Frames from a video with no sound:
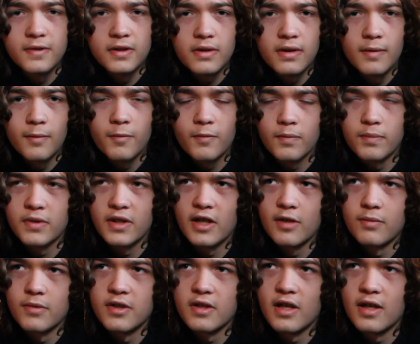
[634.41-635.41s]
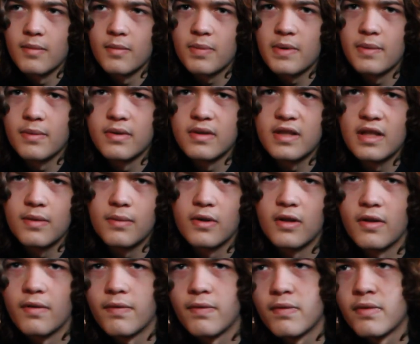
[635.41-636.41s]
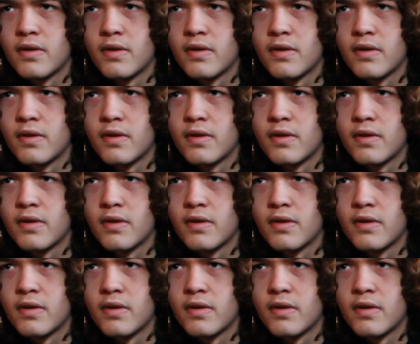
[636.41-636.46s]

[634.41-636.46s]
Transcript: clipped from time to time. People would say, well,